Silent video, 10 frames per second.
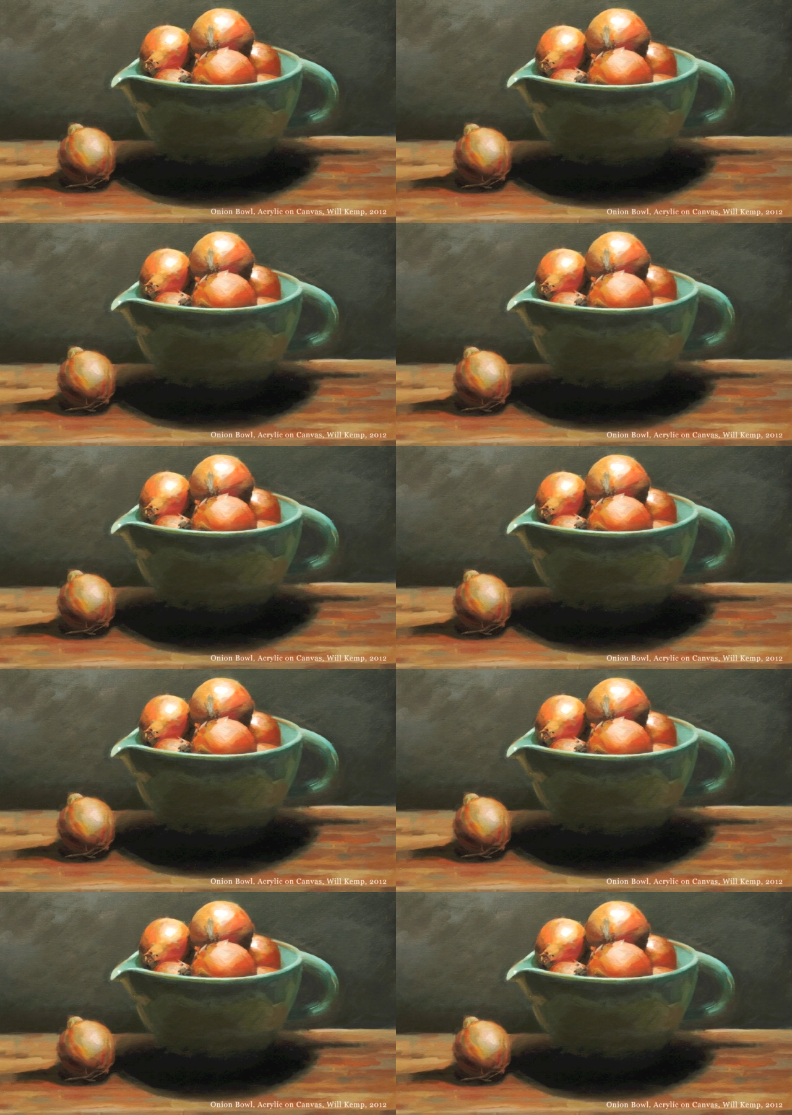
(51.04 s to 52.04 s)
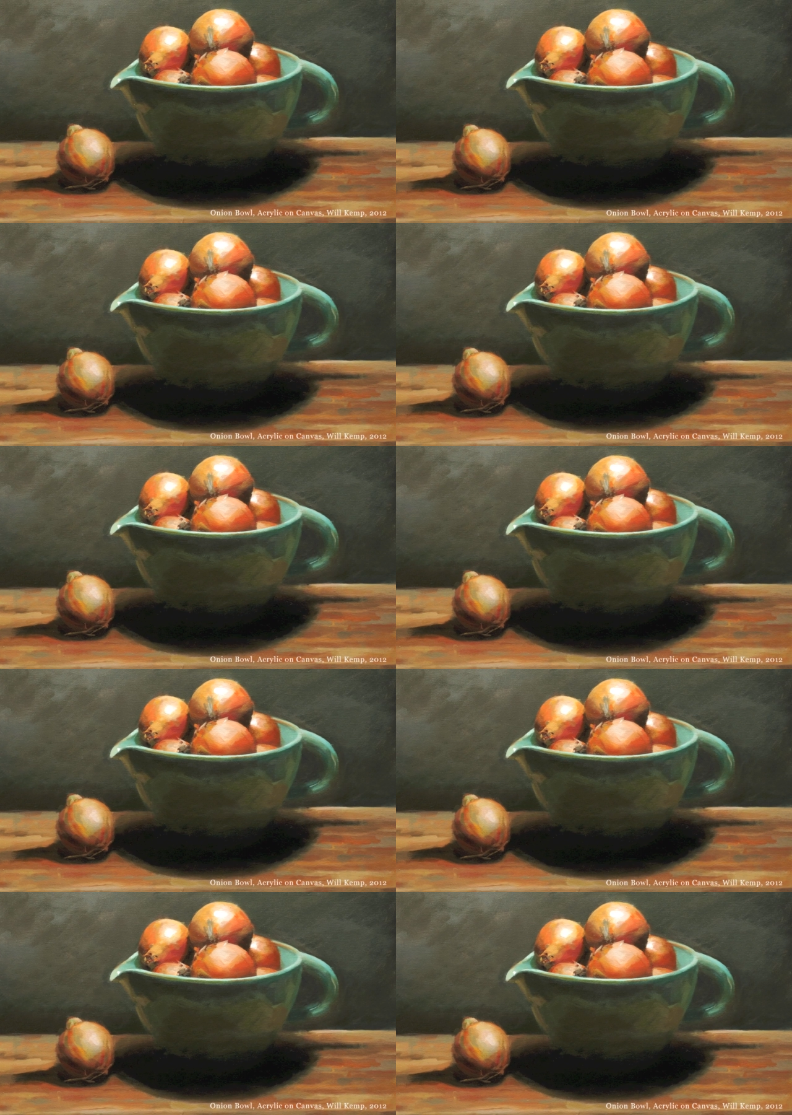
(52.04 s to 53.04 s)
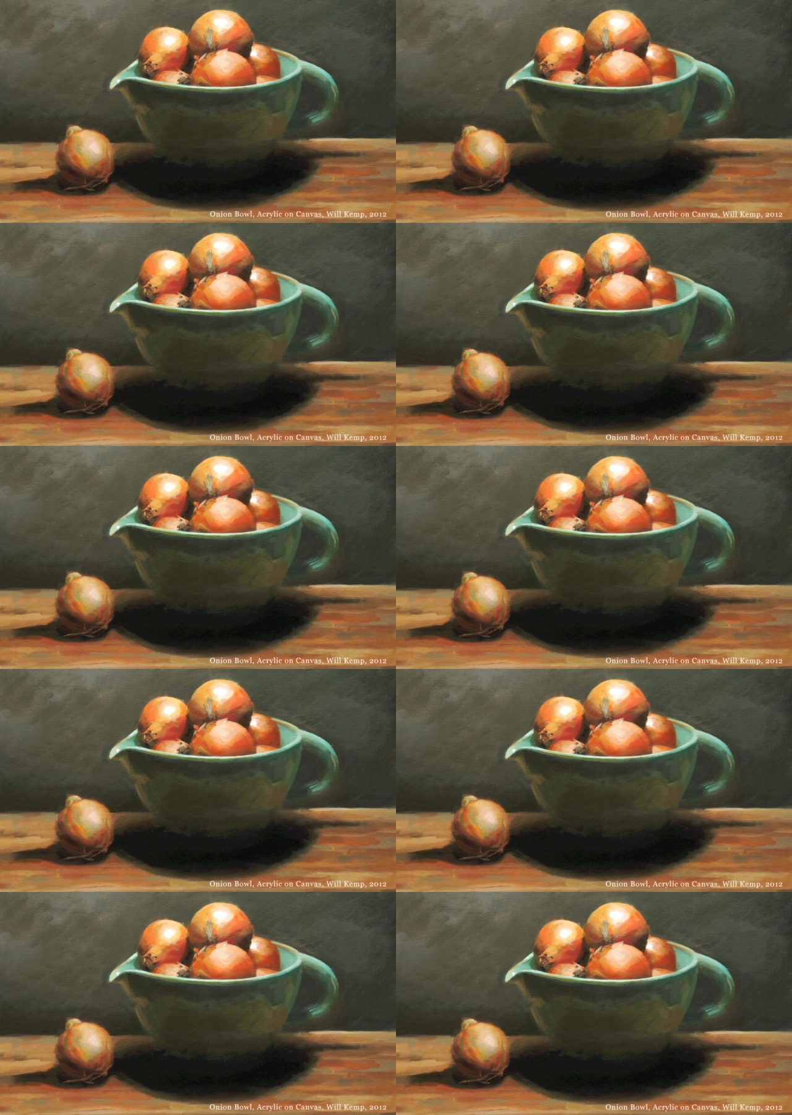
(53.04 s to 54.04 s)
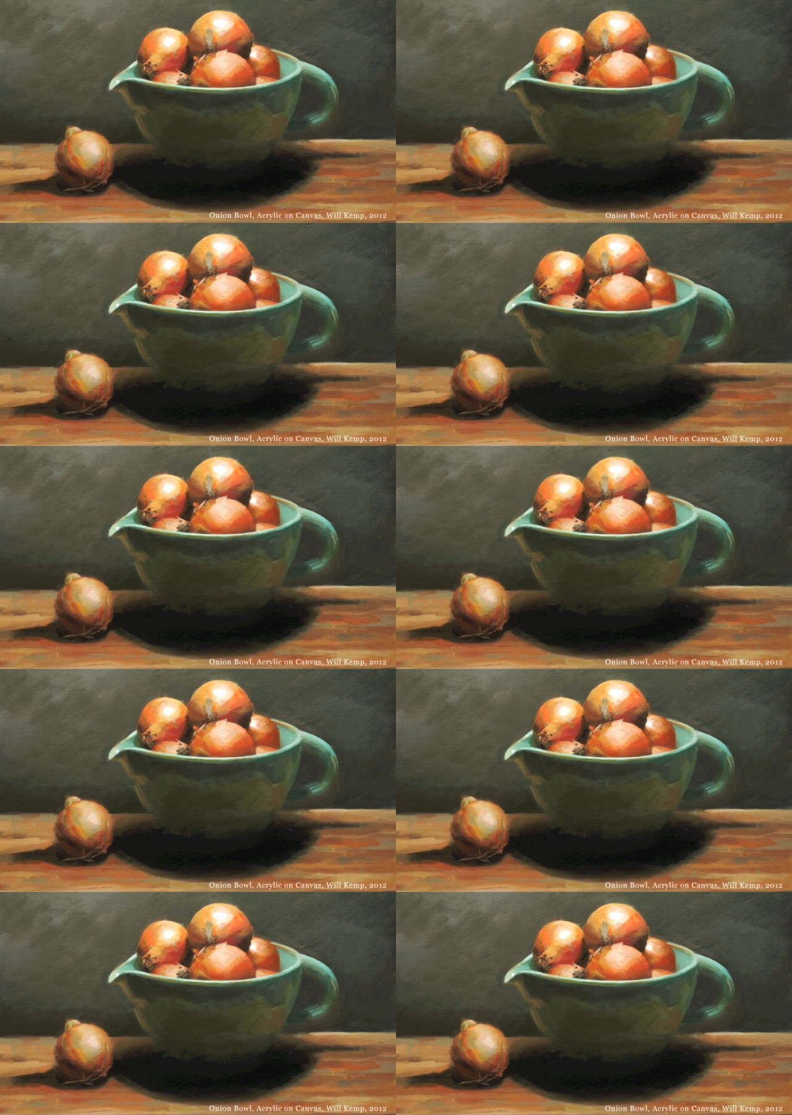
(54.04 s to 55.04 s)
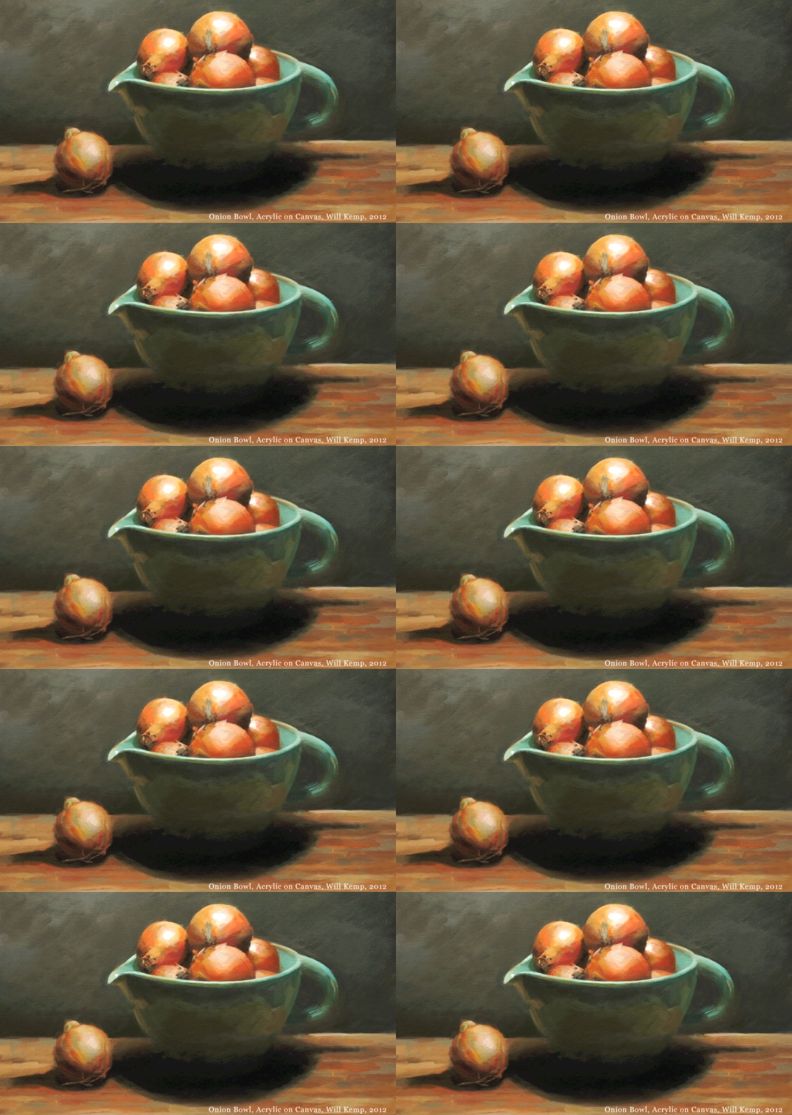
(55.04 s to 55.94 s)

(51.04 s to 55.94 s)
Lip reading: Nobody's mouth can be seen.